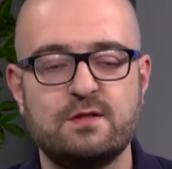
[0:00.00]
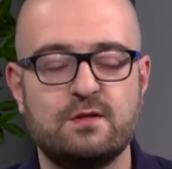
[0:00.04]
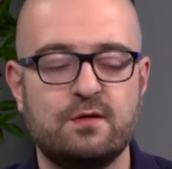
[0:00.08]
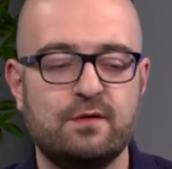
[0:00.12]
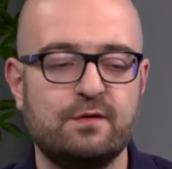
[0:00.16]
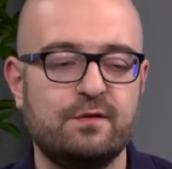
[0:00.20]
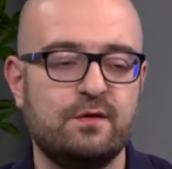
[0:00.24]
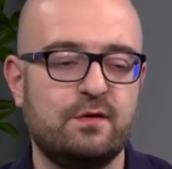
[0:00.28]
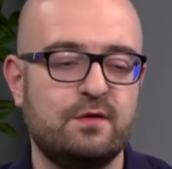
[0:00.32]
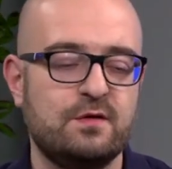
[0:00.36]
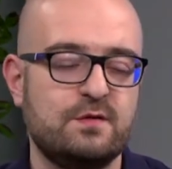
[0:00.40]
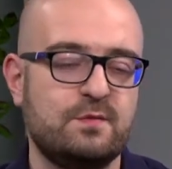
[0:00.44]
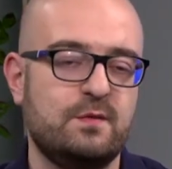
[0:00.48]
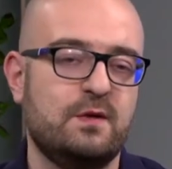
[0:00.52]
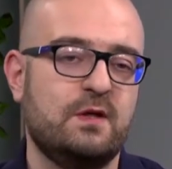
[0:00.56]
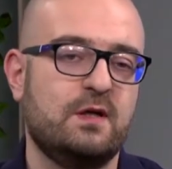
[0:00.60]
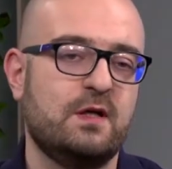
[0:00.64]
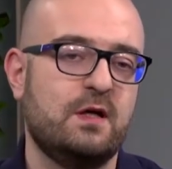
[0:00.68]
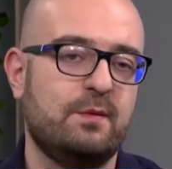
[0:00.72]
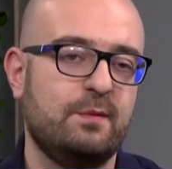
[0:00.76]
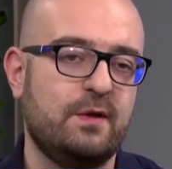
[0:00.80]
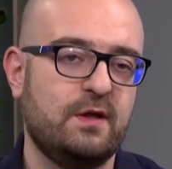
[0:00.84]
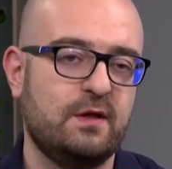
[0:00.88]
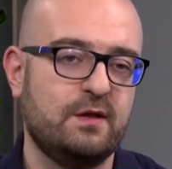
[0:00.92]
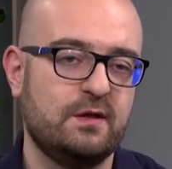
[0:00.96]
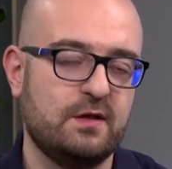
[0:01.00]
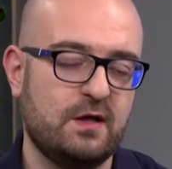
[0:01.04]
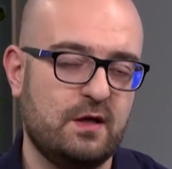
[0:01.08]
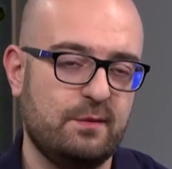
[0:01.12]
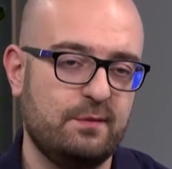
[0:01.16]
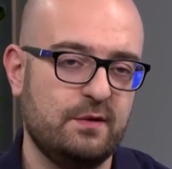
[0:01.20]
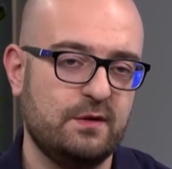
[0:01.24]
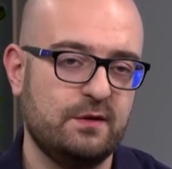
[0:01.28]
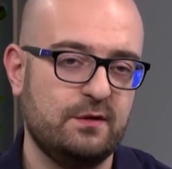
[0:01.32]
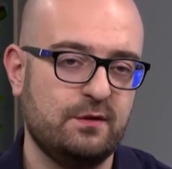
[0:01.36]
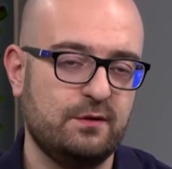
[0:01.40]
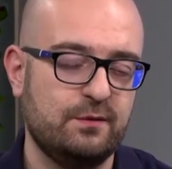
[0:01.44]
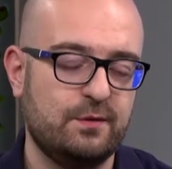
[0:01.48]
although it's becoming
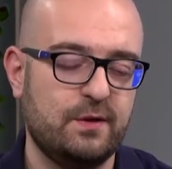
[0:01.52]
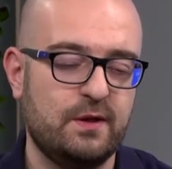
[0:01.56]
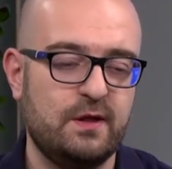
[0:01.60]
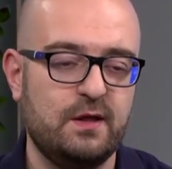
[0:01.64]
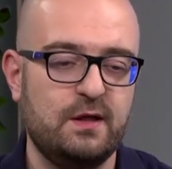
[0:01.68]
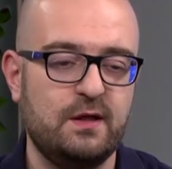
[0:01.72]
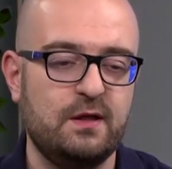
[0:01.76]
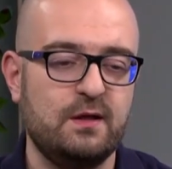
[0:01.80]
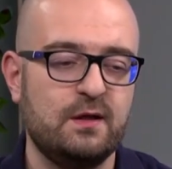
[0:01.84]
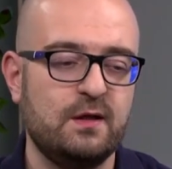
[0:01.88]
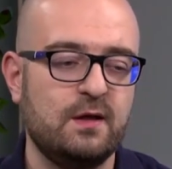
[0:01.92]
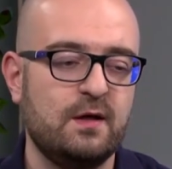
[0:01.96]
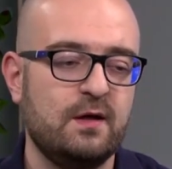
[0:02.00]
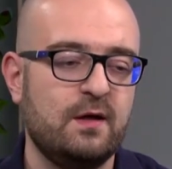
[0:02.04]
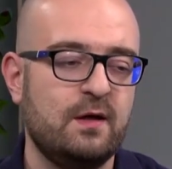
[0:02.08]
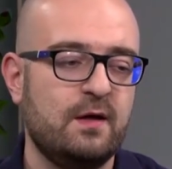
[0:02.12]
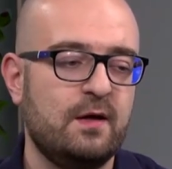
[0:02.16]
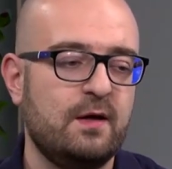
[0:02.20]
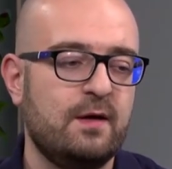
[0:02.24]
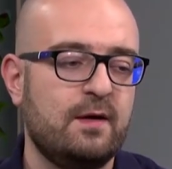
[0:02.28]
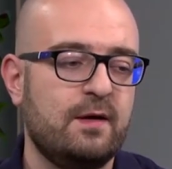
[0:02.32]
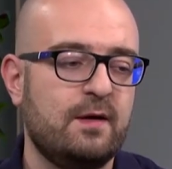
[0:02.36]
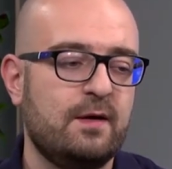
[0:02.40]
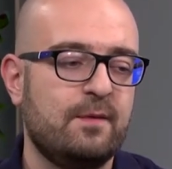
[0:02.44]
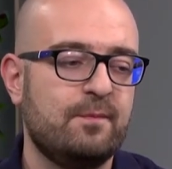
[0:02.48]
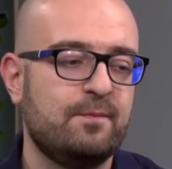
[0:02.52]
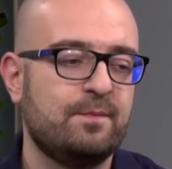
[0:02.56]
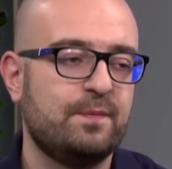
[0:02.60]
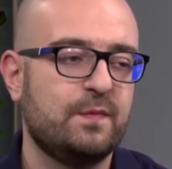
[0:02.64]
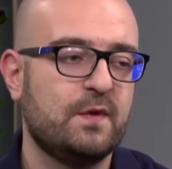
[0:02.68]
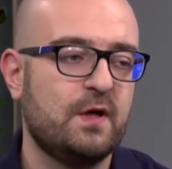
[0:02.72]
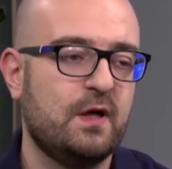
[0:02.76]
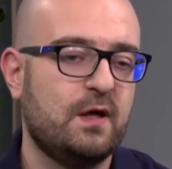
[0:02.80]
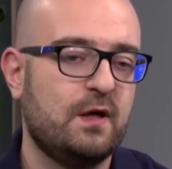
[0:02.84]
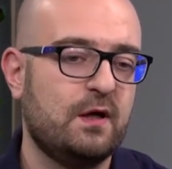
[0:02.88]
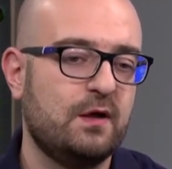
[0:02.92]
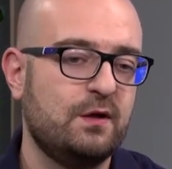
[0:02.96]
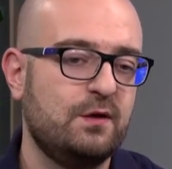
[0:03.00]
common already.
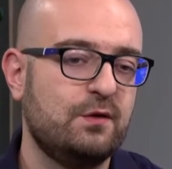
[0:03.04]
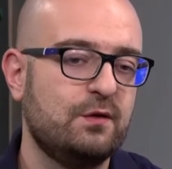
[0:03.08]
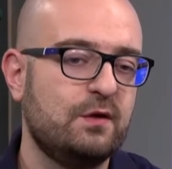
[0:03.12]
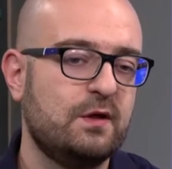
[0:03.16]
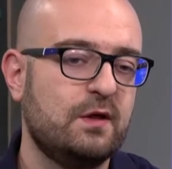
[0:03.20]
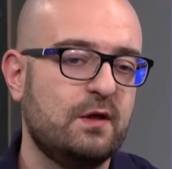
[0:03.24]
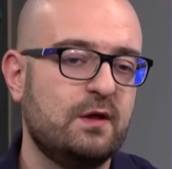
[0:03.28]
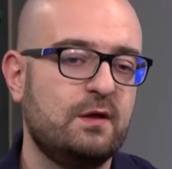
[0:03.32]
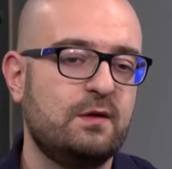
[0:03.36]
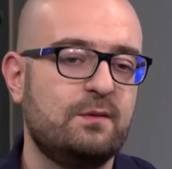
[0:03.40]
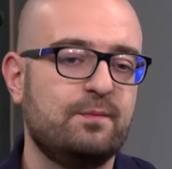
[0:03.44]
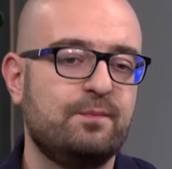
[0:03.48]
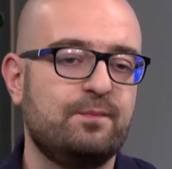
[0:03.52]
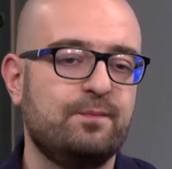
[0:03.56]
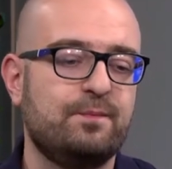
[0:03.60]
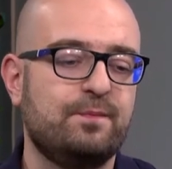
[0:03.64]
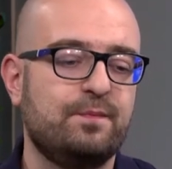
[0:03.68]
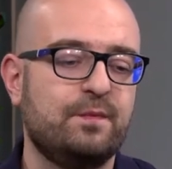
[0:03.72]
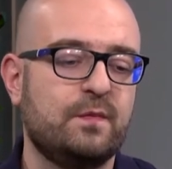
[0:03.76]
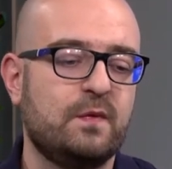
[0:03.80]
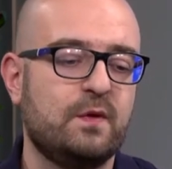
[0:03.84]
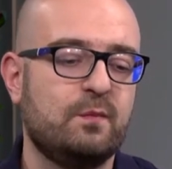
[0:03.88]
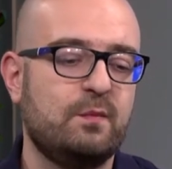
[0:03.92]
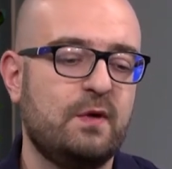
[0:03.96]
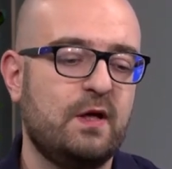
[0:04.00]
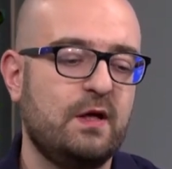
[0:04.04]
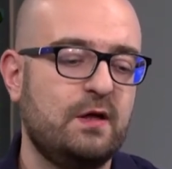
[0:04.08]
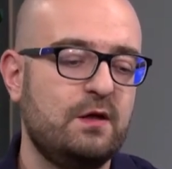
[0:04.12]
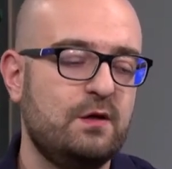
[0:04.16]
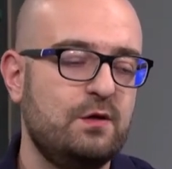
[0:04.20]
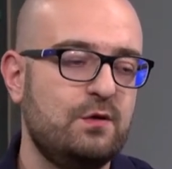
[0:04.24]
You can make